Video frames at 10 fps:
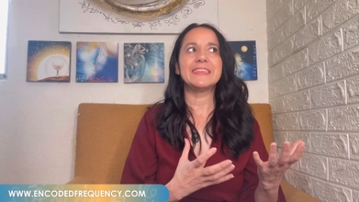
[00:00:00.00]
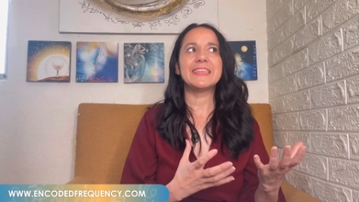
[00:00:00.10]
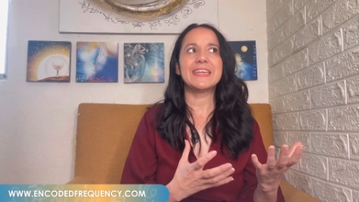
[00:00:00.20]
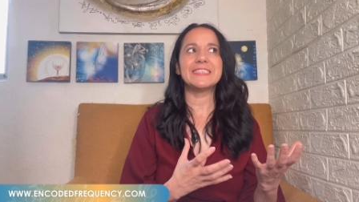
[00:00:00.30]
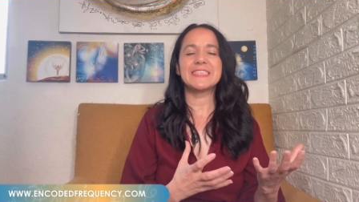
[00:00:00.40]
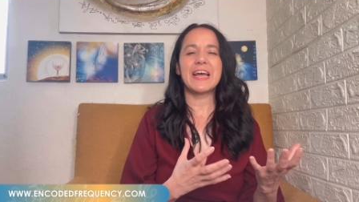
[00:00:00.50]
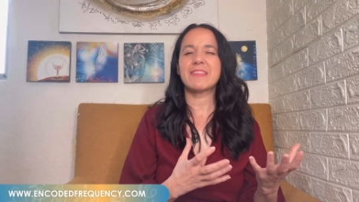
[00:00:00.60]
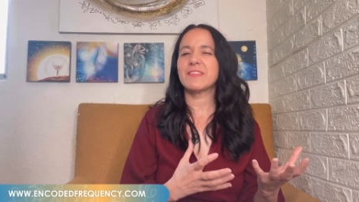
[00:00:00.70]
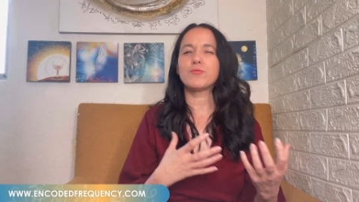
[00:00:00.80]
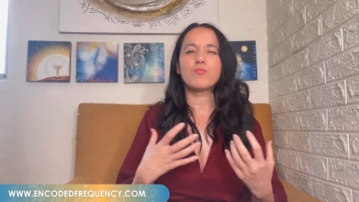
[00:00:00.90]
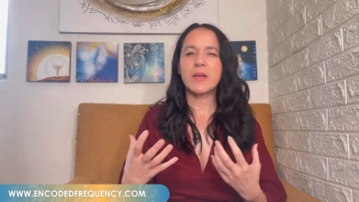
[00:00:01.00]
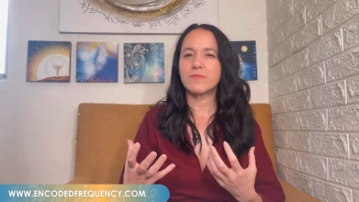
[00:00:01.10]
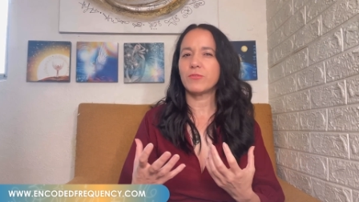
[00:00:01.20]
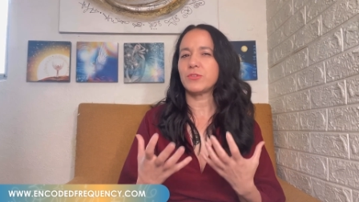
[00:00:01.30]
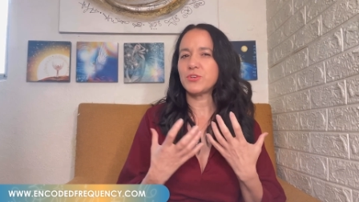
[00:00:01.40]
that is not that
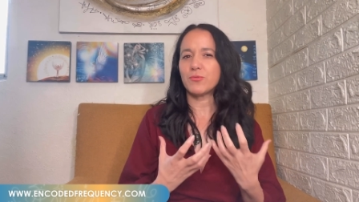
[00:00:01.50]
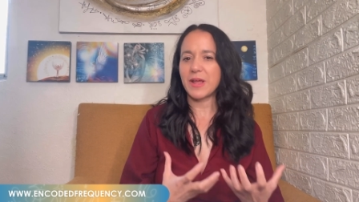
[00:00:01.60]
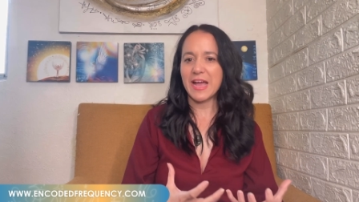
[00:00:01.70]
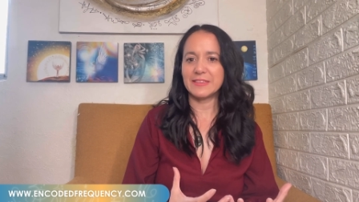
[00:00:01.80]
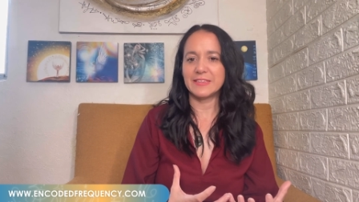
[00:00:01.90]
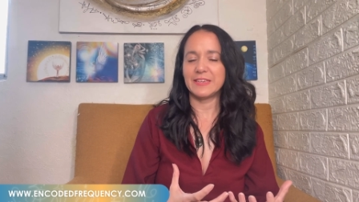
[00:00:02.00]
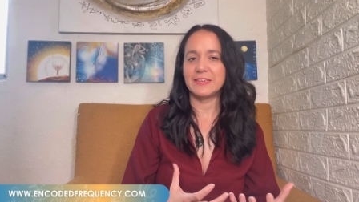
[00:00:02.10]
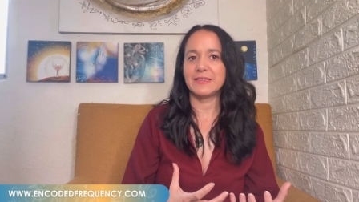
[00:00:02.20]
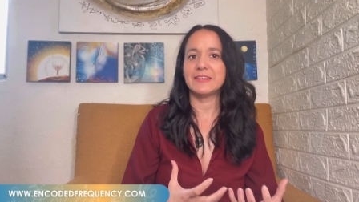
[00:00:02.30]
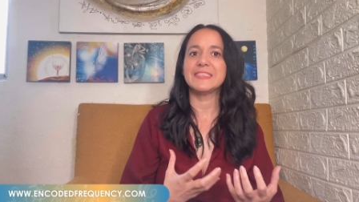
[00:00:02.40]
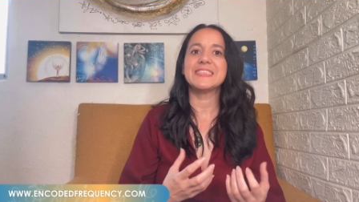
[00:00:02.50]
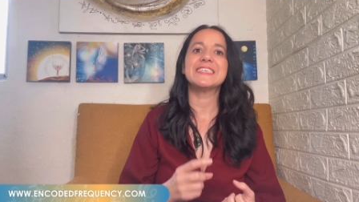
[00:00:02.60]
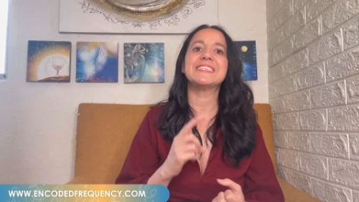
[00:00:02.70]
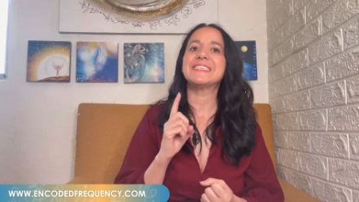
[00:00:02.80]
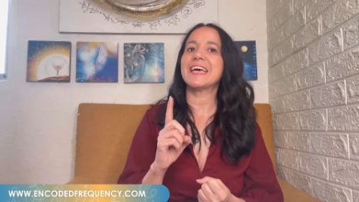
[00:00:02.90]
rightful in your reality.
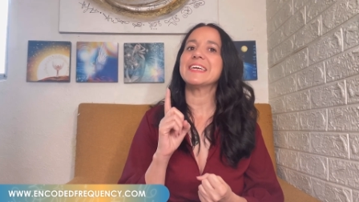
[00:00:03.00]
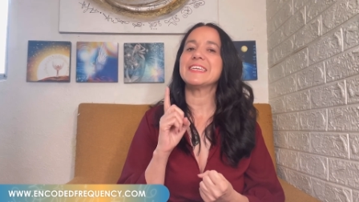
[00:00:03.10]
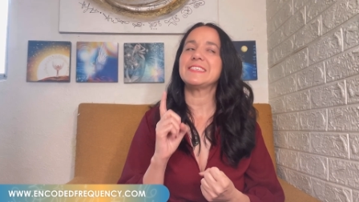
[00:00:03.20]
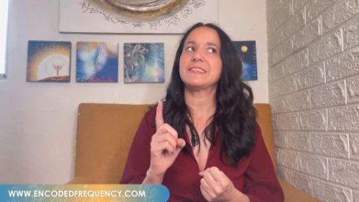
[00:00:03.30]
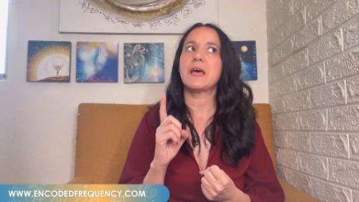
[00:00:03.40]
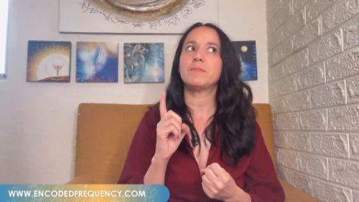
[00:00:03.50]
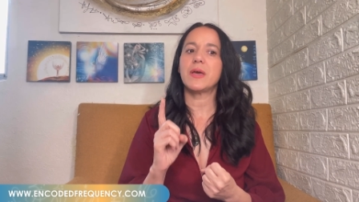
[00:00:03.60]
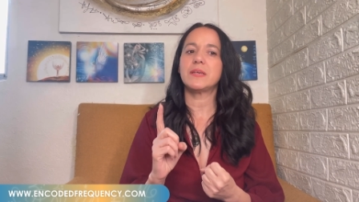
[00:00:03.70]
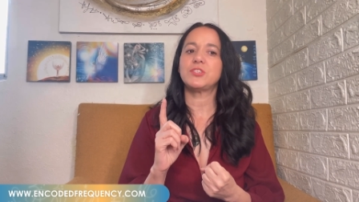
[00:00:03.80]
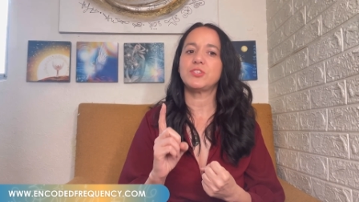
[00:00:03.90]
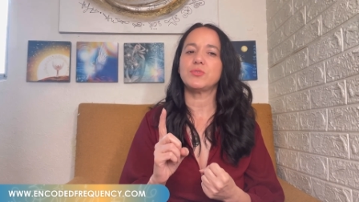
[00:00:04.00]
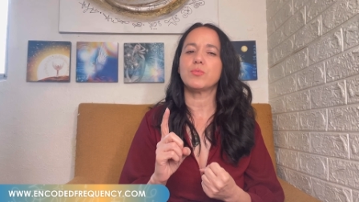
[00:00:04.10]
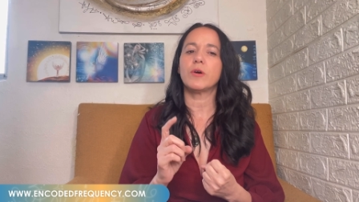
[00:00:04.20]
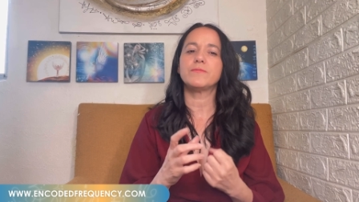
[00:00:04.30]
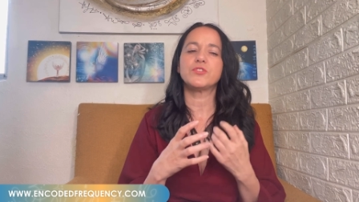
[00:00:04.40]
The second step is to
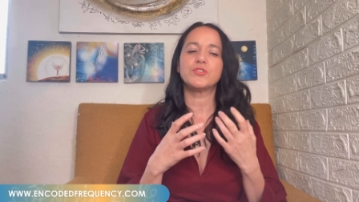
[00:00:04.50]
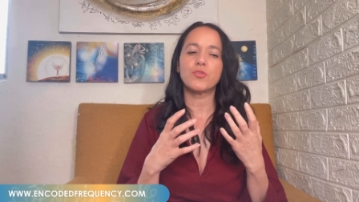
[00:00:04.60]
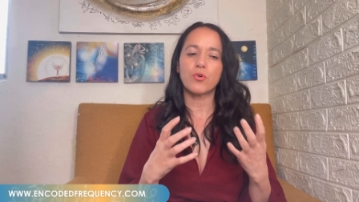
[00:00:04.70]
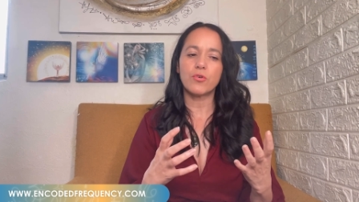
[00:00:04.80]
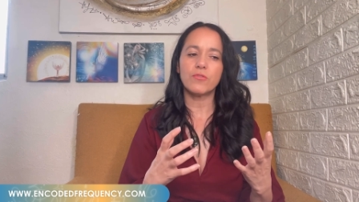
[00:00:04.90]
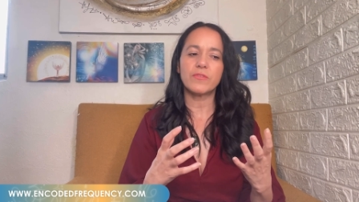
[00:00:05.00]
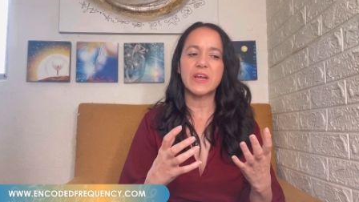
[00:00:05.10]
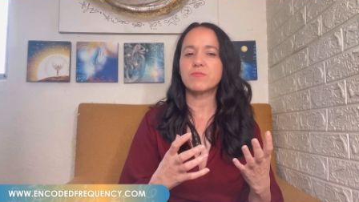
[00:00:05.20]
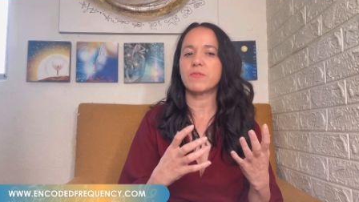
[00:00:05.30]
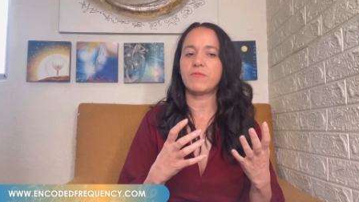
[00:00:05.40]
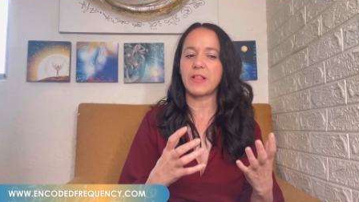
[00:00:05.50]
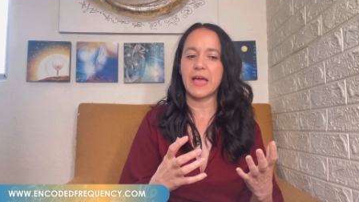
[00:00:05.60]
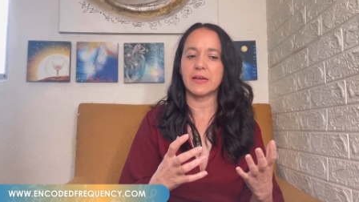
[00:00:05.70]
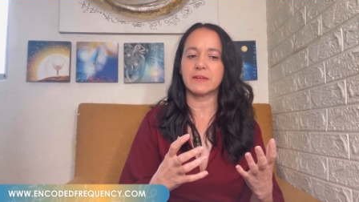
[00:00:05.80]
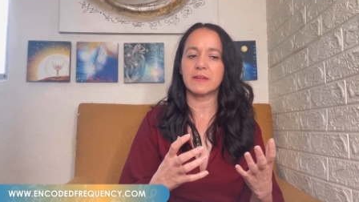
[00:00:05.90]
observe and
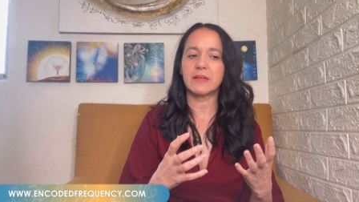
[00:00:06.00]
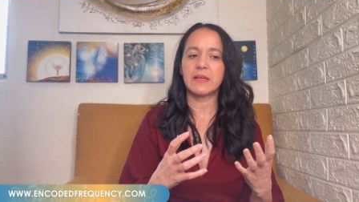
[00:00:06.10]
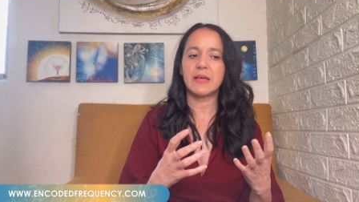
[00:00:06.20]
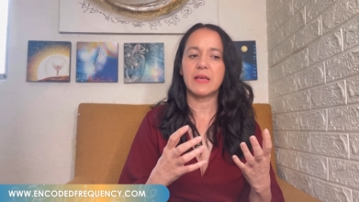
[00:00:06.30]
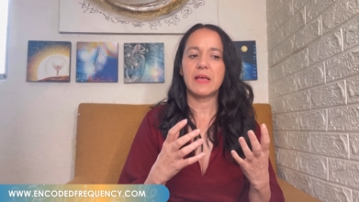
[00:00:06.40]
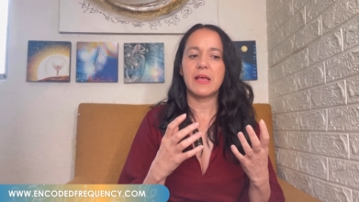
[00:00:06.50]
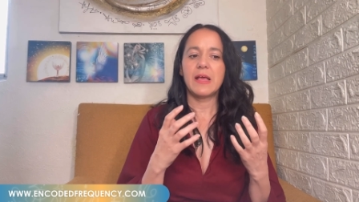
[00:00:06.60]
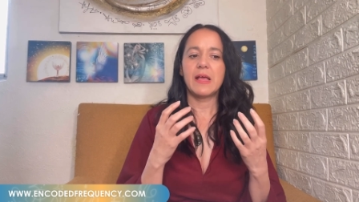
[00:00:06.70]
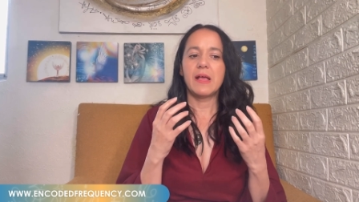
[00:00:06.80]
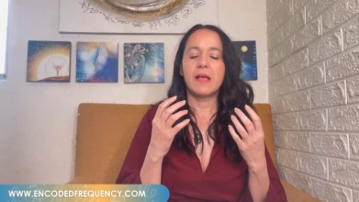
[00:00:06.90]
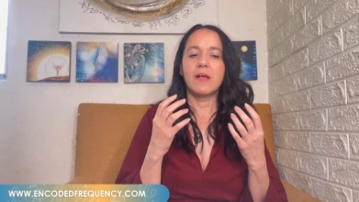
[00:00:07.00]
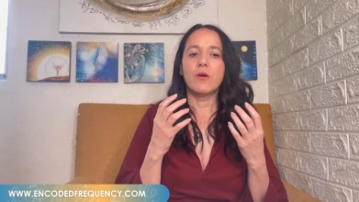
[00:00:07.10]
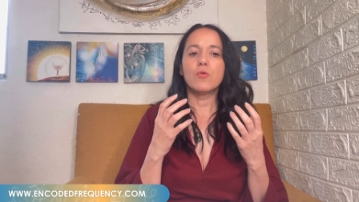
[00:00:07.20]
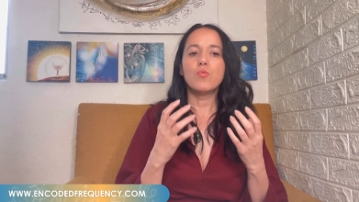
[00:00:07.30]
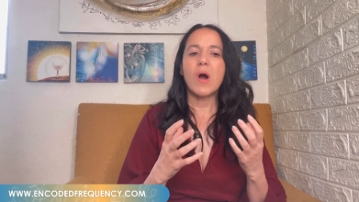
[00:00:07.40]
reflect
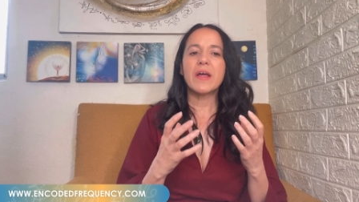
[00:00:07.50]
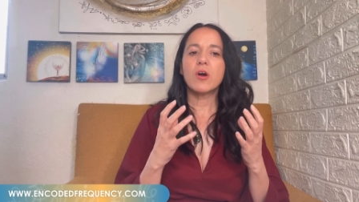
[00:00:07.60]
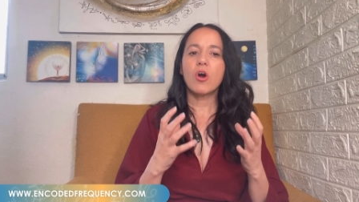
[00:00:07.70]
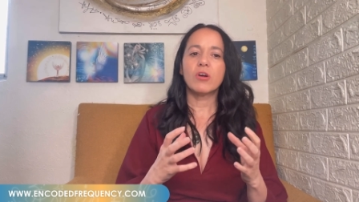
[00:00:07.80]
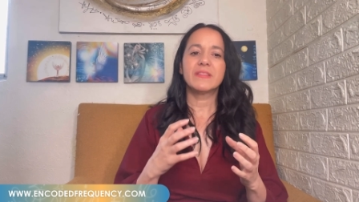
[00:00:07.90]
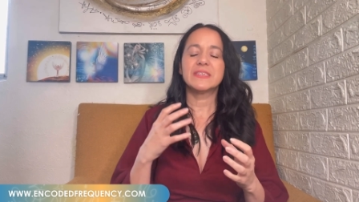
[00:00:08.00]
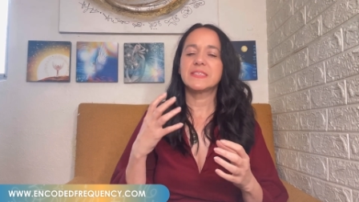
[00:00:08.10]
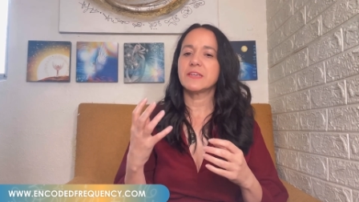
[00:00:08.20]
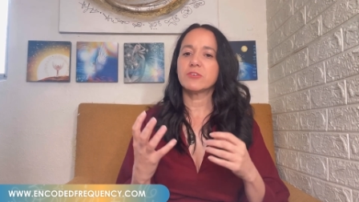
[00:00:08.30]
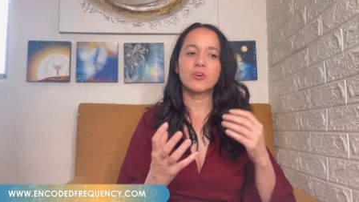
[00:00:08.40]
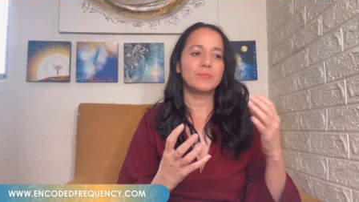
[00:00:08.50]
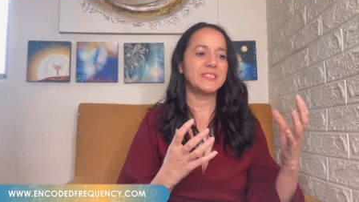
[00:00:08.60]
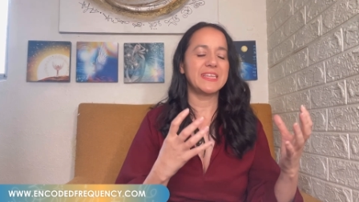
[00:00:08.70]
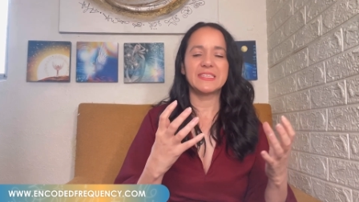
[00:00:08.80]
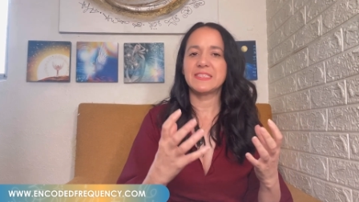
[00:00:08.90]
what are the
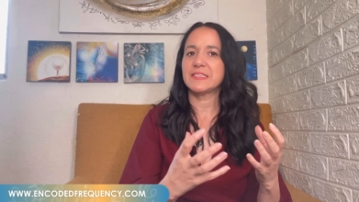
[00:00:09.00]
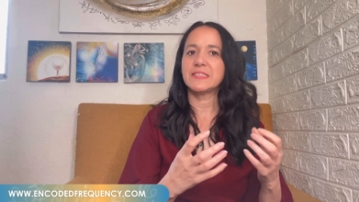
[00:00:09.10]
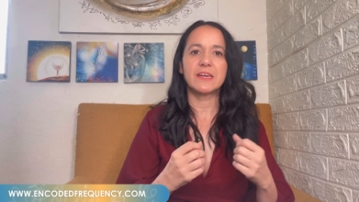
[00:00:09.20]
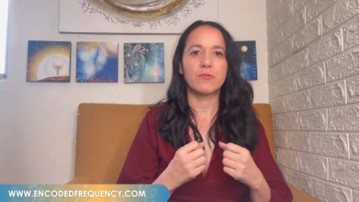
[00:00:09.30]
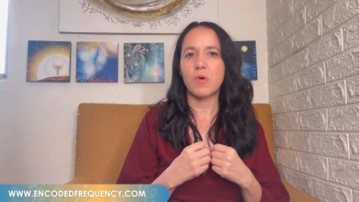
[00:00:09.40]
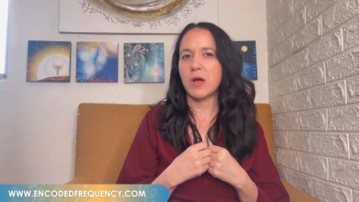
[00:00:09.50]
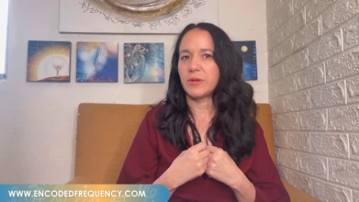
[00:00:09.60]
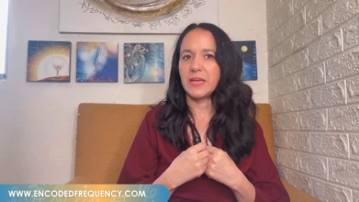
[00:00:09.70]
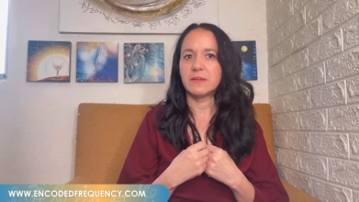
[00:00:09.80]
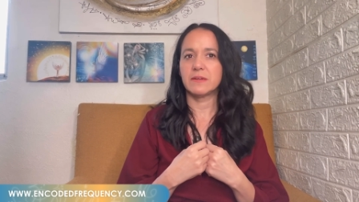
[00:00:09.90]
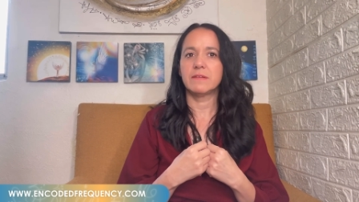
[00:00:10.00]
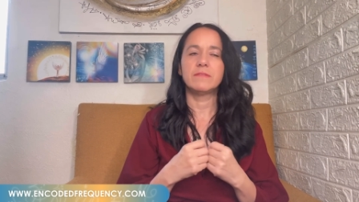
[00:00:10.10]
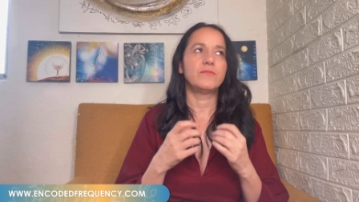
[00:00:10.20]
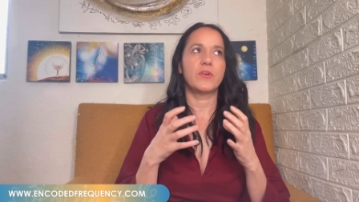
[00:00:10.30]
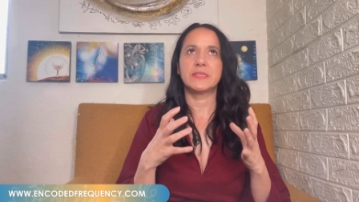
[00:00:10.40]
circumstances around it.
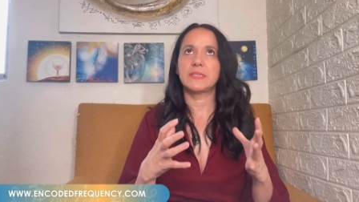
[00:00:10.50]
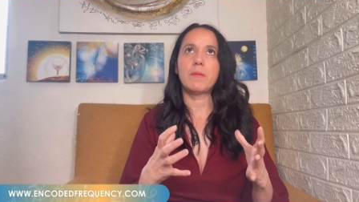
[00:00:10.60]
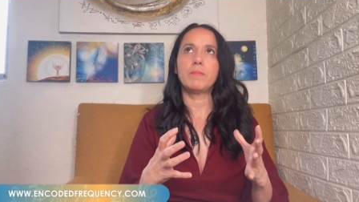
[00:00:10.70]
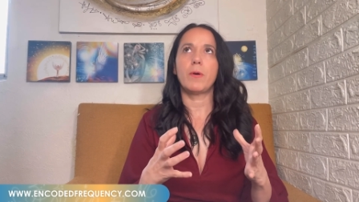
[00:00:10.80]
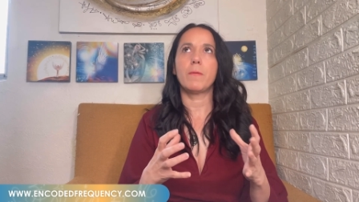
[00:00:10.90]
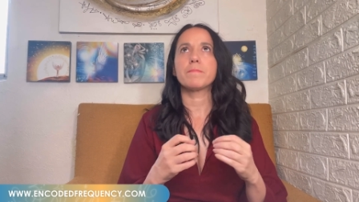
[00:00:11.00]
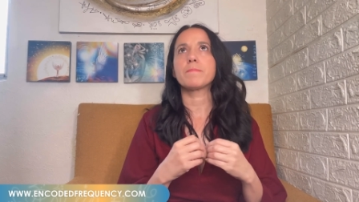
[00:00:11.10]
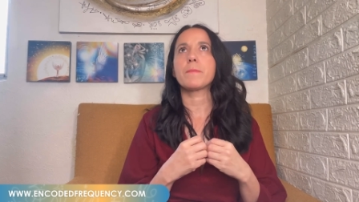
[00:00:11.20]
For example,